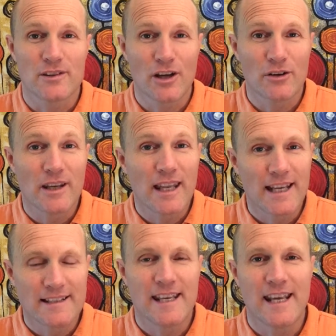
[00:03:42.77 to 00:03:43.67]
So
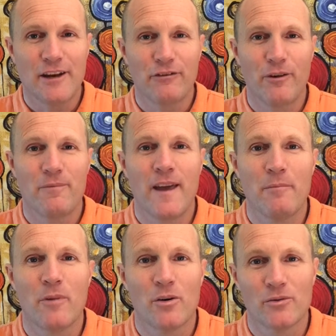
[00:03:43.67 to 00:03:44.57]
let's hear from
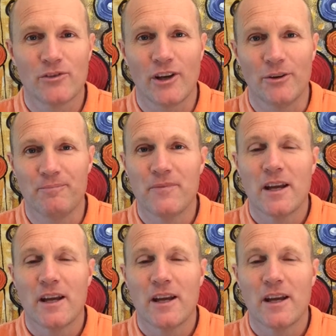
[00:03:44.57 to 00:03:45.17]
them also.